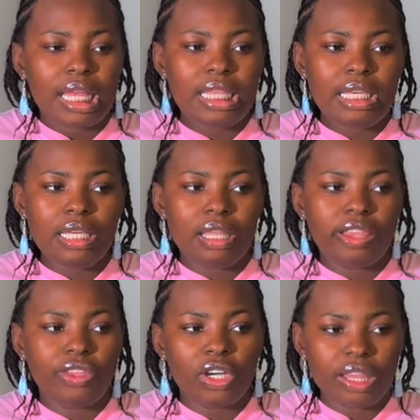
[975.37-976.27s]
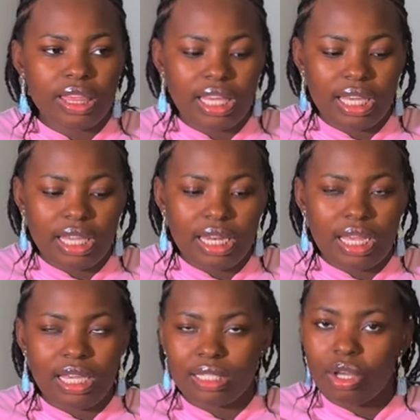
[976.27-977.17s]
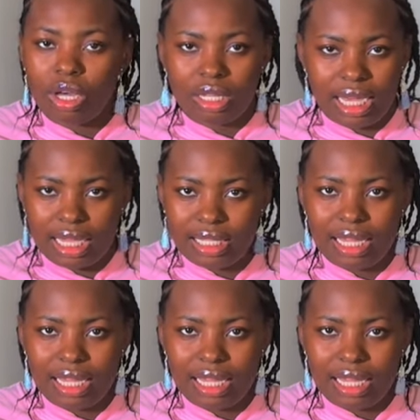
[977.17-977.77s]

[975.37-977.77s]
The third thing is others,